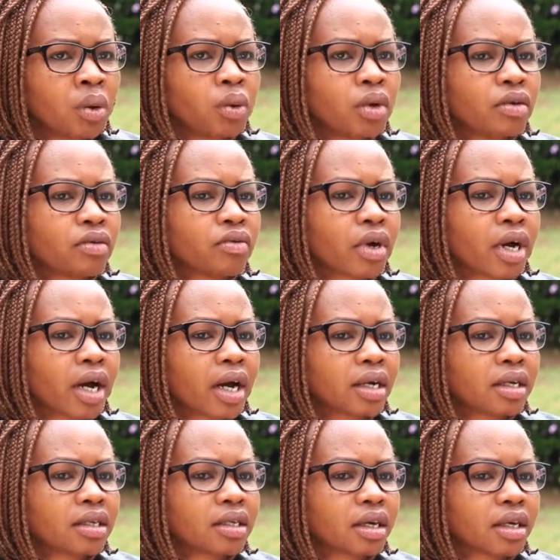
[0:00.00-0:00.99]
We've
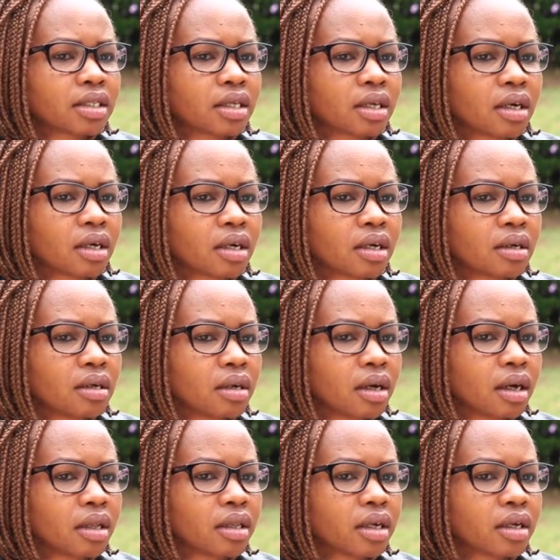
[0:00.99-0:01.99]
heard that
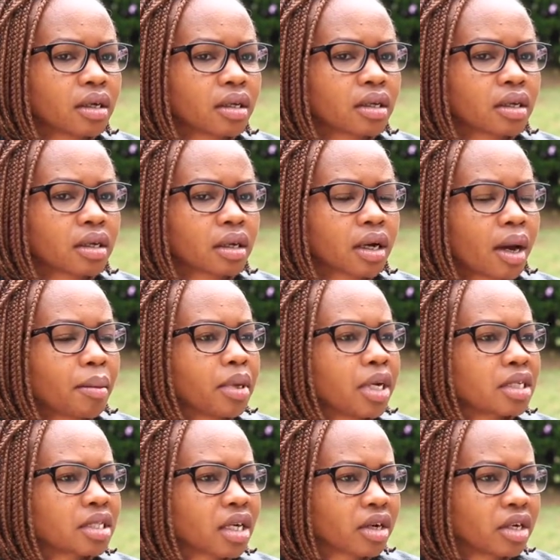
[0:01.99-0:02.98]
the
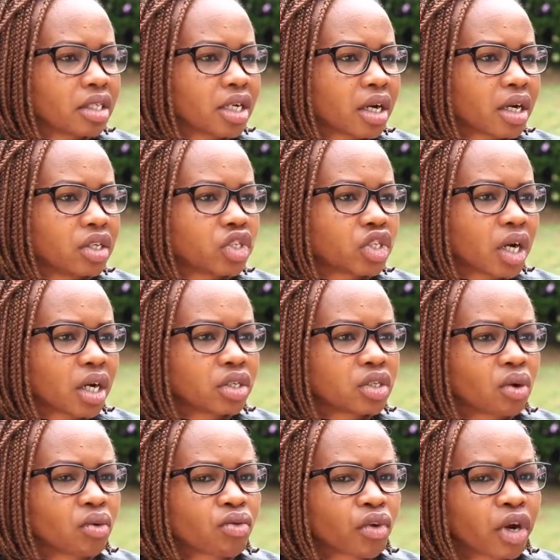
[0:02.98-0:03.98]
cabinet secretary in
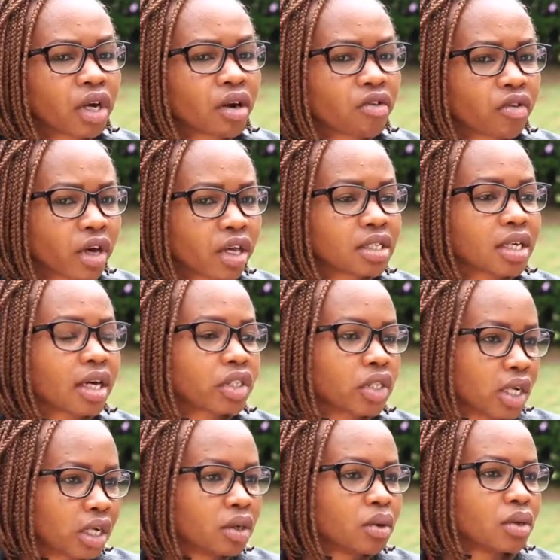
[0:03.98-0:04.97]
charge of foreign affairs
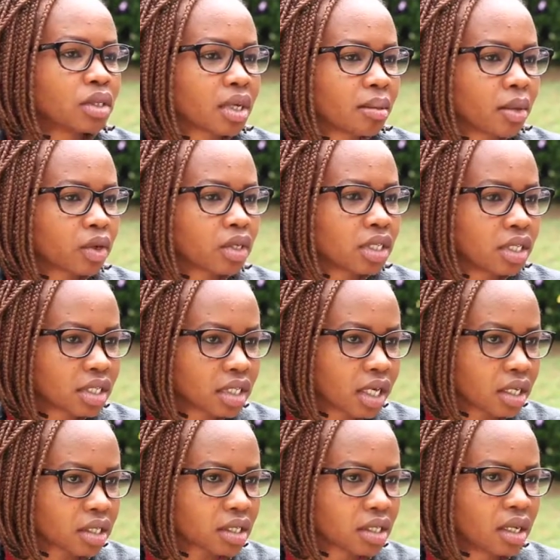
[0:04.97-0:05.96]
actually knows about this
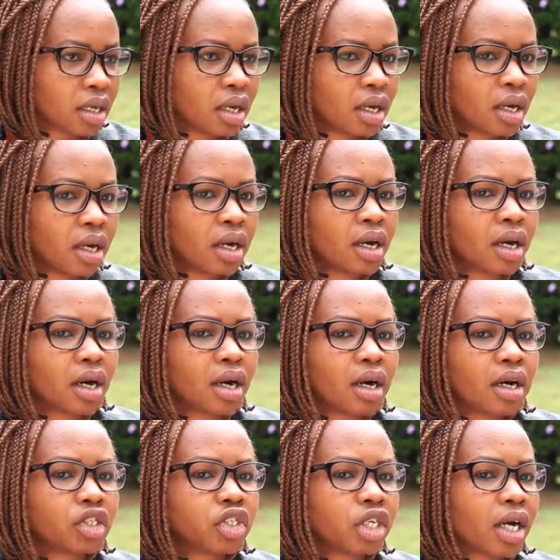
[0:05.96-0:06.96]
case.
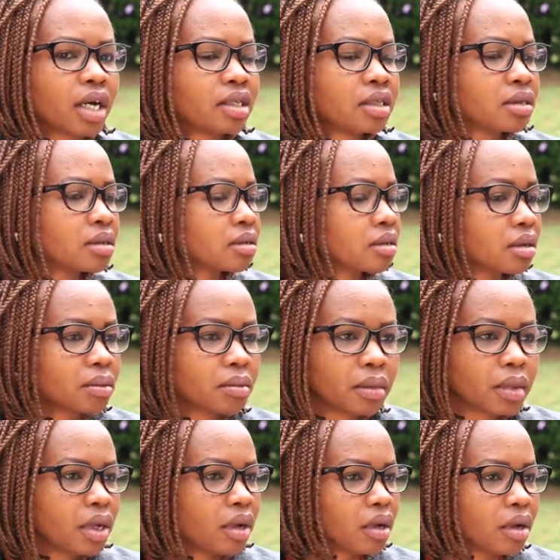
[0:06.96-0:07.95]
She has
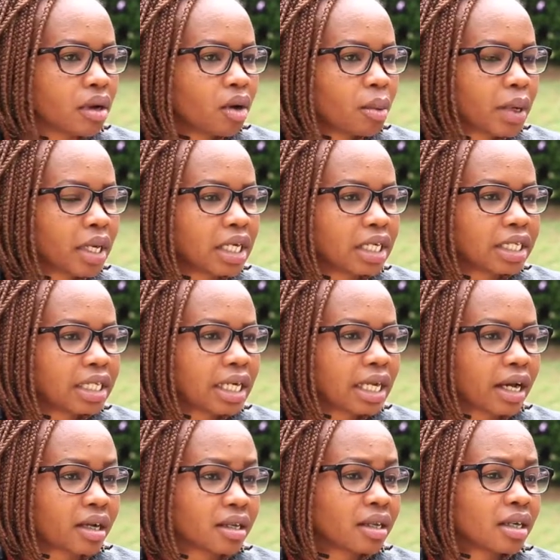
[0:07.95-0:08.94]
openly
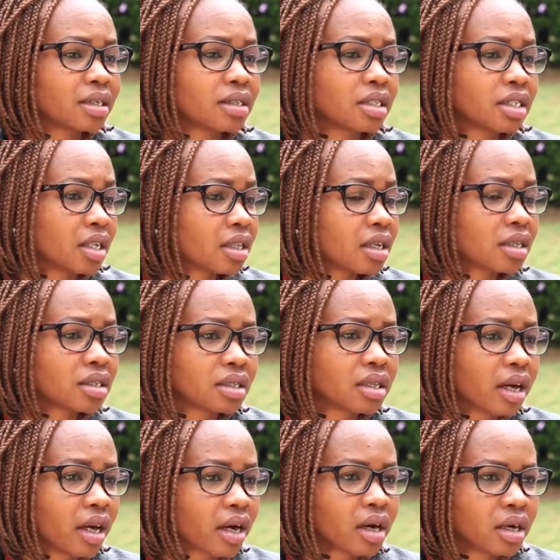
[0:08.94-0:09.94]
declared that she thinks
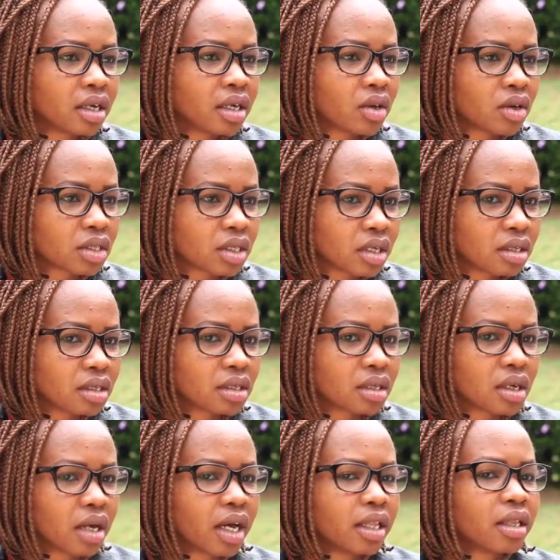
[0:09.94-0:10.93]
they are
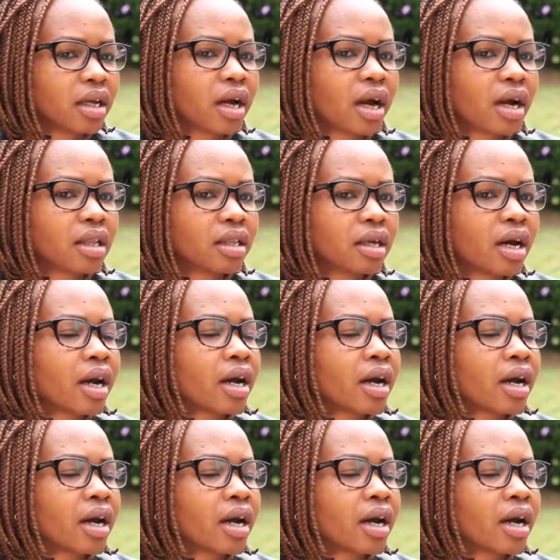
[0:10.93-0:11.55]
innocent, and there